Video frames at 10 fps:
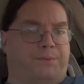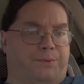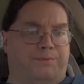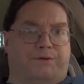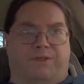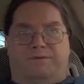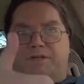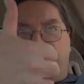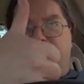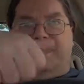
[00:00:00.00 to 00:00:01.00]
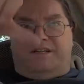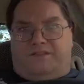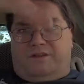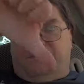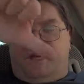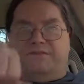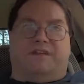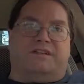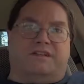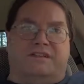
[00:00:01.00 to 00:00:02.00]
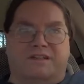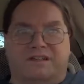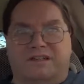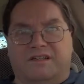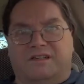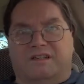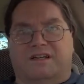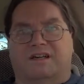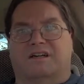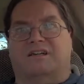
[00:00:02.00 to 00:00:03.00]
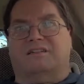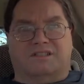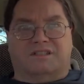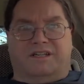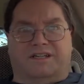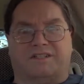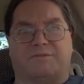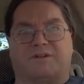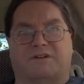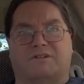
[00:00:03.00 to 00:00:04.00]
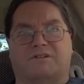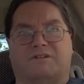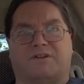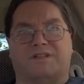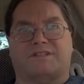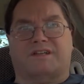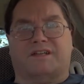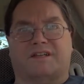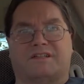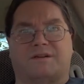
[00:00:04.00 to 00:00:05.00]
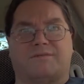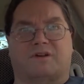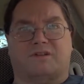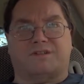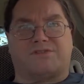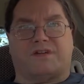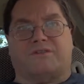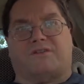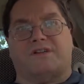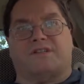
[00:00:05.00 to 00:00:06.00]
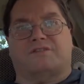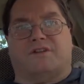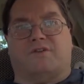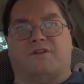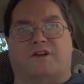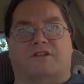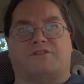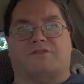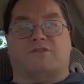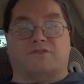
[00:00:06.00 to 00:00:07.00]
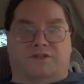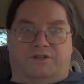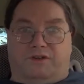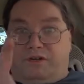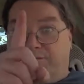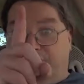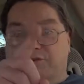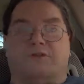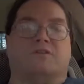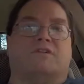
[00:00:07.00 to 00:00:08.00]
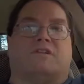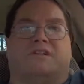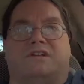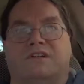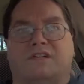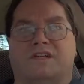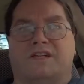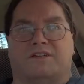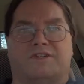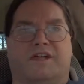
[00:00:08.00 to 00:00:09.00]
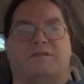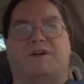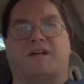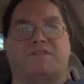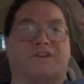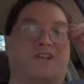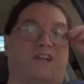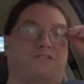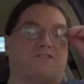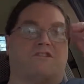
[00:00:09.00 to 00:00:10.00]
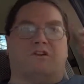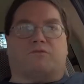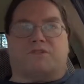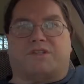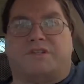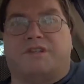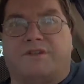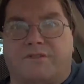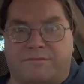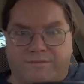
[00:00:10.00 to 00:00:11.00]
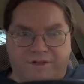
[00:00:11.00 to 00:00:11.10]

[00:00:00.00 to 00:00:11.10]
Thumbs up if you liked it. Thumbs down if you didn't. I accept all constructive criticisms. I don't acknowledge trolls unless you're a helpful troll. And to check out my other channel, Star Wars Continuum,